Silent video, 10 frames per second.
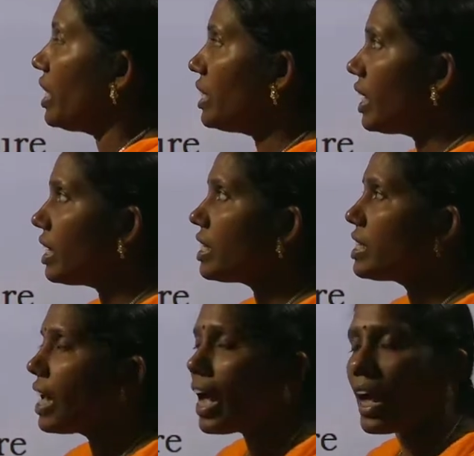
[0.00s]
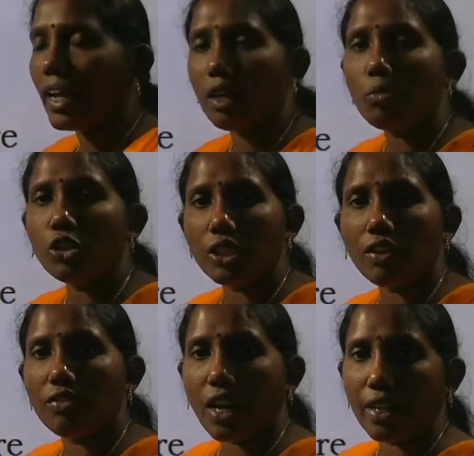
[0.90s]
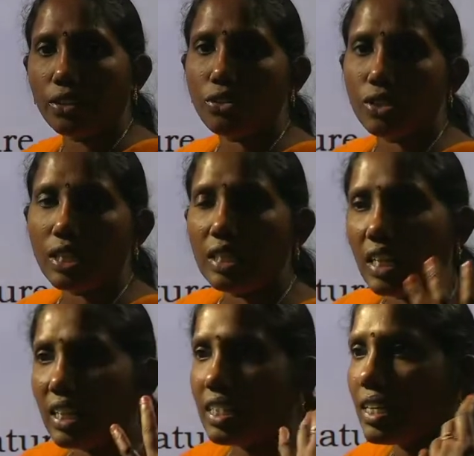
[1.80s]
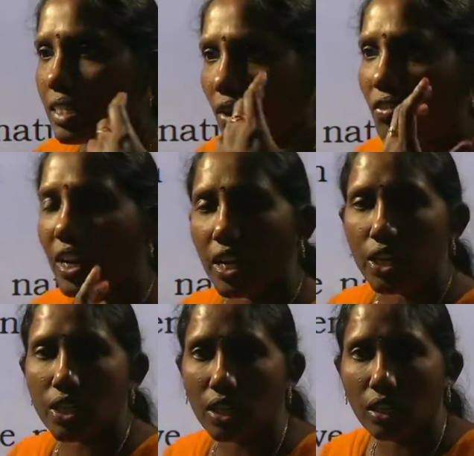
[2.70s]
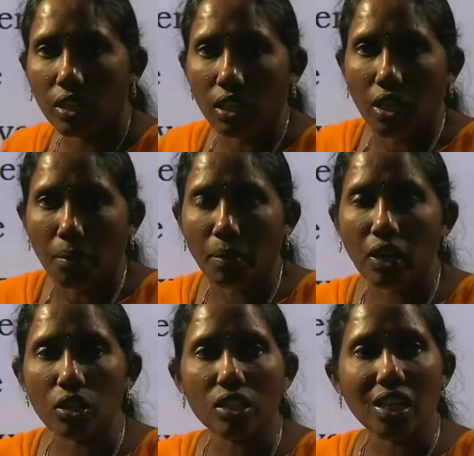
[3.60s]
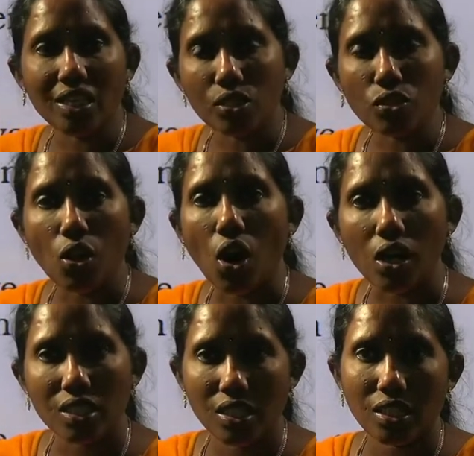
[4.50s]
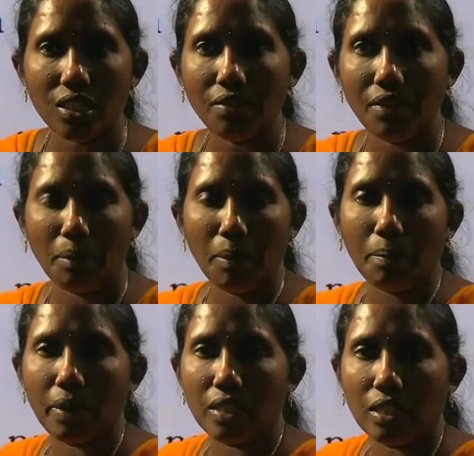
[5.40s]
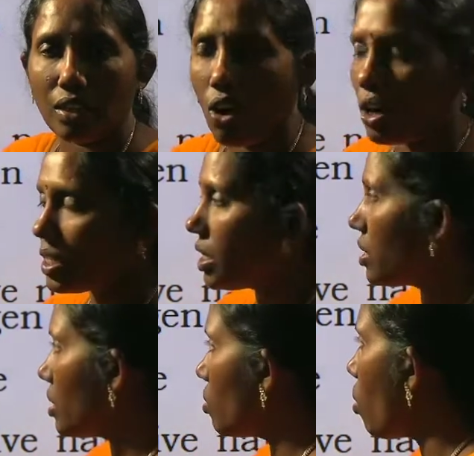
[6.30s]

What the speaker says: there is a high amount of nitrogen, there is a suffocation because there is no oxygen will be present. Oxygen, no